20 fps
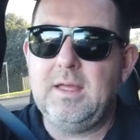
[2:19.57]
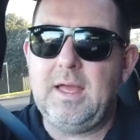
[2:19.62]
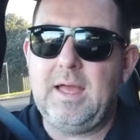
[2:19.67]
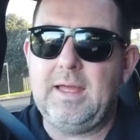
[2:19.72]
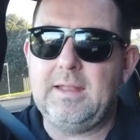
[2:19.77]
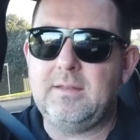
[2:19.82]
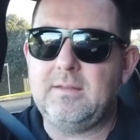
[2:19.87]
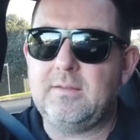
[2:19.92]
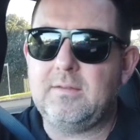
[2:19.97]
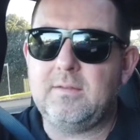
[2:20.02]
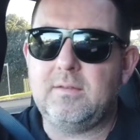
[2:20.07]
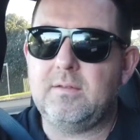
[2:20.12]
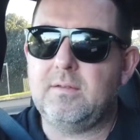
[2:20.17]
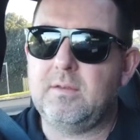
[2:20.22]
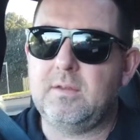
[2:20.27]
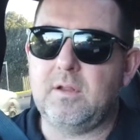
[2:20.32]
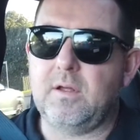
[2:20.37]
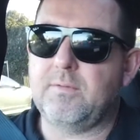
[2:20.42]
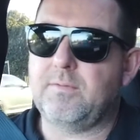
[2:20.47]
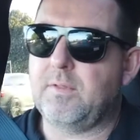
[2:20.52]
and
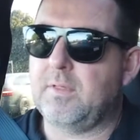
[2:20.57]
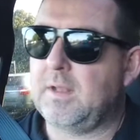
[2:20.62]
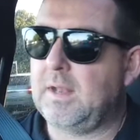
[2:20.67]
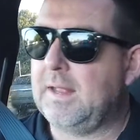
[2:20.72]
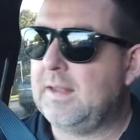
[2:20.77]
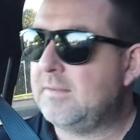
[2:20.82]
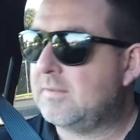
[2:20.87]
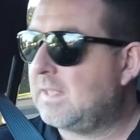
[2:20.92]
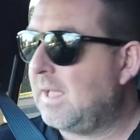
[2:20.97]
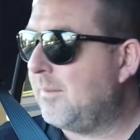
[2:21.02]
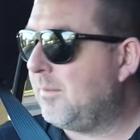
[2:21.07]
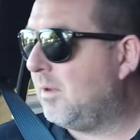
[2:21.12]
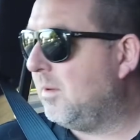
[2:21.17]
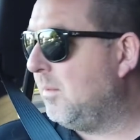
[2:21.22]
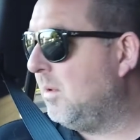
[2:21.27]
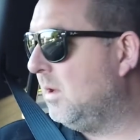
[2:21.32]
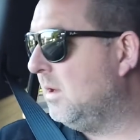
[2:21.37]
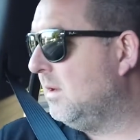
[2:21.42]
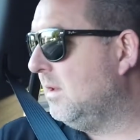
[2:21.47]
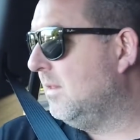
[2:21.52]
you know for the landscape
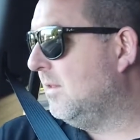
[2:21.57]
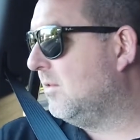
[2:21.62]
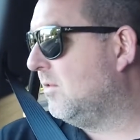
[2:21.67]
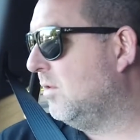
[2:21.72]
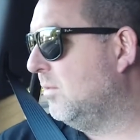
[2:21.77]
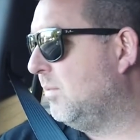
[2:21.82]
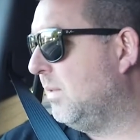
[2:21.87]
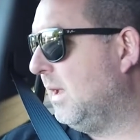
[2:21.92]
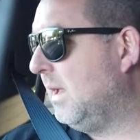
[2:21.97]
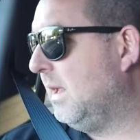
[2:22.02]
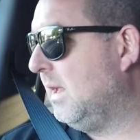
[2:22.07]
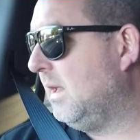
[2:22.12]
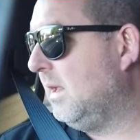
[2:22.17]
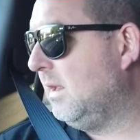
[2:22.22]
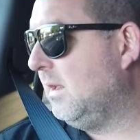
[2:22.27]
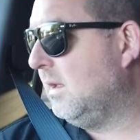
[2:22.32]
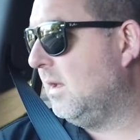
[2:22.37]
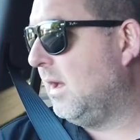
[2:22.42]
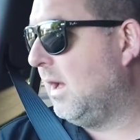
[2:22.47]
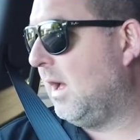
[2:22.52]
community this could
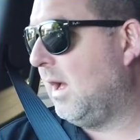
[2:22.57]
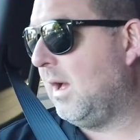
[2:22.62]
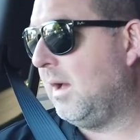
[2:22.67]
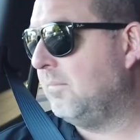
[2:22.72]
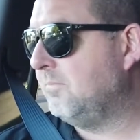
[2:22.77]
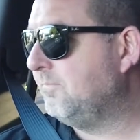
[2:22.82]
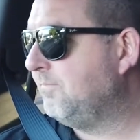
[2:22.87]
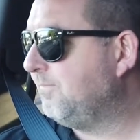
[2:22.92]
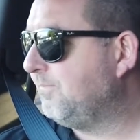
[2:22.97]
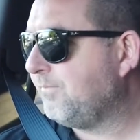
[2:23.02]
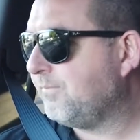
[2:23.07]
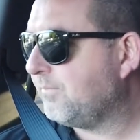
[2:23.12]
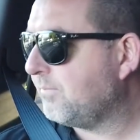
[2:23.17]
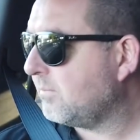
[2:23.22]
be um,